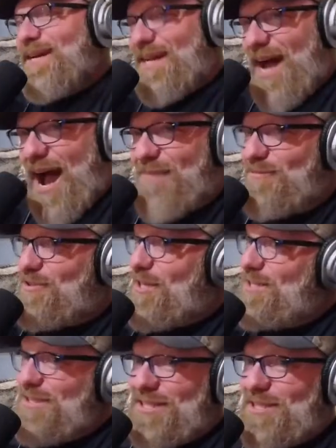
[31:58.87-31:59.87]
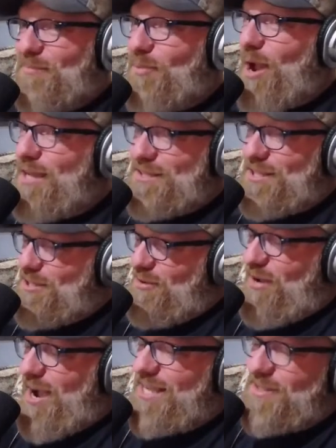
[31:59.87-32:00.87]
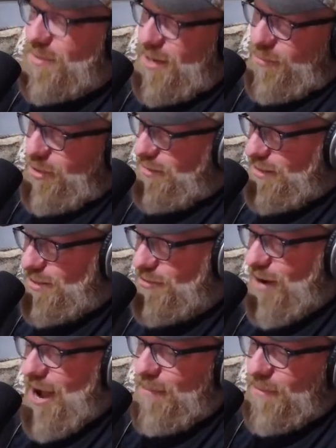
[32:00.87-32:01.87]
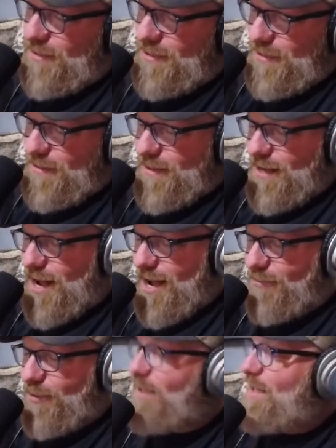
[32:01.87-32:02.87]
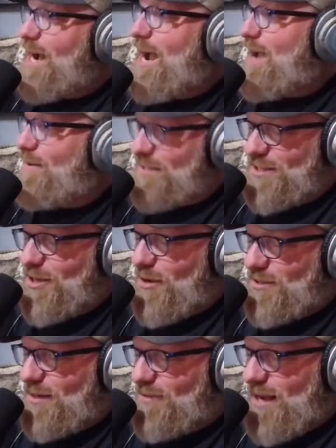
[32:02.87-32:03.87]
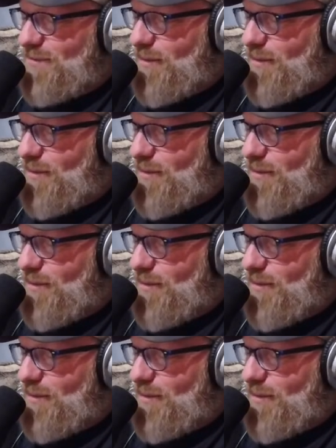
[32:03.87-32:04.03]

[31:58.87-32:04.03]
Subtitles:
I'm just as surprised as you guys when I'm reading this crap. Really, I am, because sometimes I'm